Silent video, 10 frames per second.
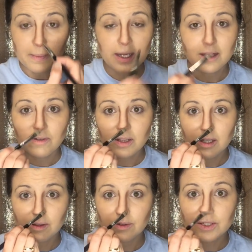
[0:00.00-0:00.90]
by giving
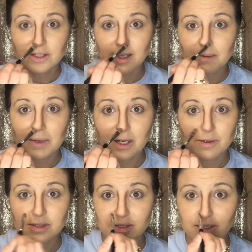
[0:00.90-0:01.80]
the illusion that my
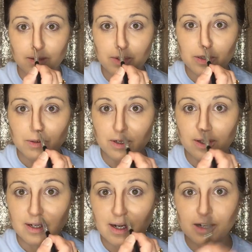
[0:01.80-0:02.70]
nose is a little bit
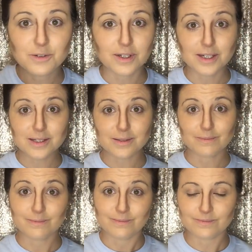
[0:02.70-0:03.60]
shorter than it actually is.
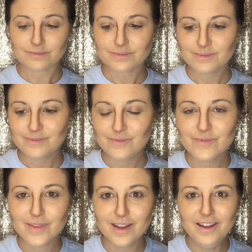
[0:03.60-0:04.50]

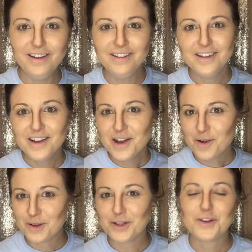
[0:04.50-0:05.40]
I'm
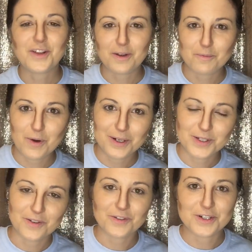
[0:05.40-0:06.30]
going to look like I'm
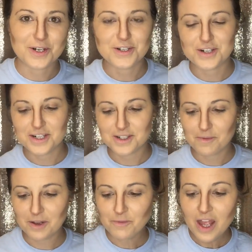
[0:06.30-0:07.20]
marked on for surgery or
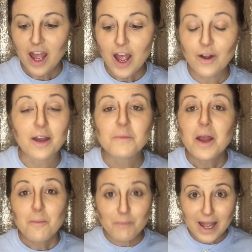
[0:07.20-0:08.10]
something. Okay,
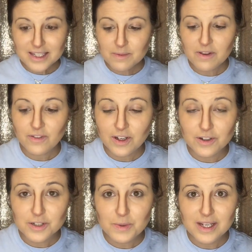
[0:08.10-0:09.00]
back to my
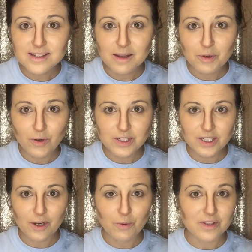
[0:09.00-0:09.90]
fingers, because I'm going
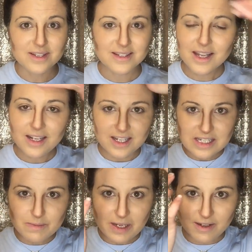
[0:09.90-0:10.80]
to go where the sun
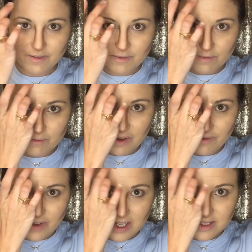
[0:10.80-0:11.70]
hits my
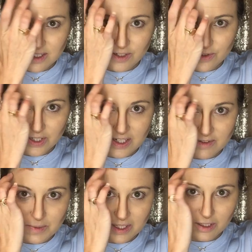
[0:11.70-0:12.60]
face and usually
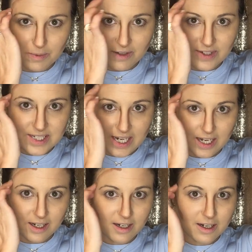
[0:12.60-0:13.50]
gives me a little bit of a
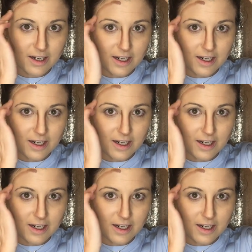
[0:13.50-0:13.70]
tan.